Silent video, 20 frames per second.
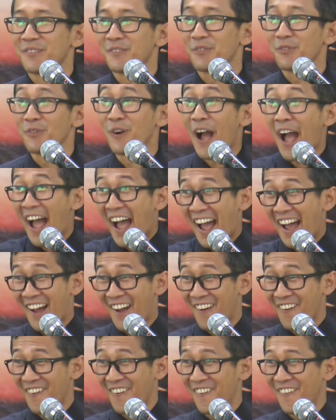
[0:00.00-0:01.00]

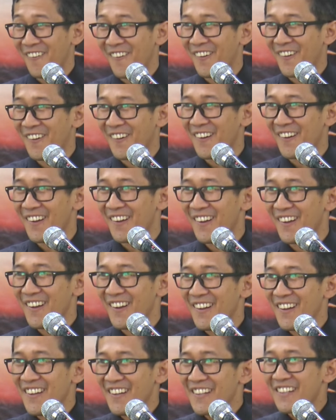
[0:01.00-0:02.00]
Wow.
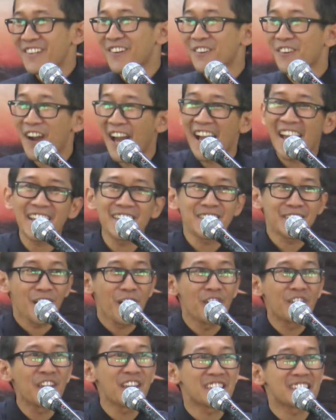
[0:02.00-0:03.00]
Christ
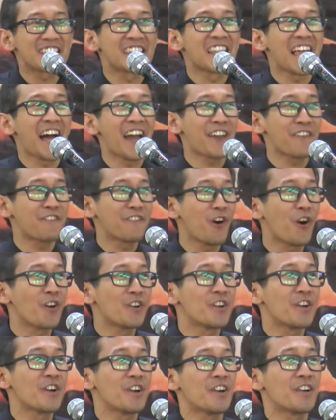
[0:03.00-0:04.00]
on his life
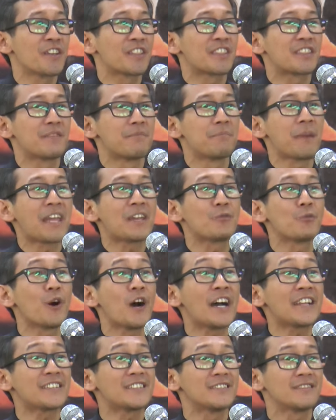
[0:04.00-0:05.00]
on earth made
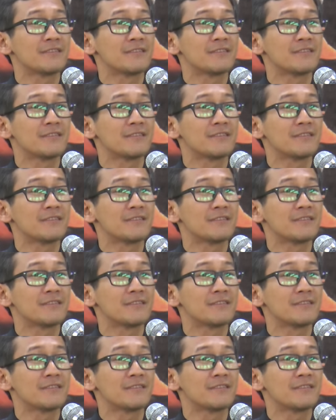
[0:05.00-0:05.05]
what?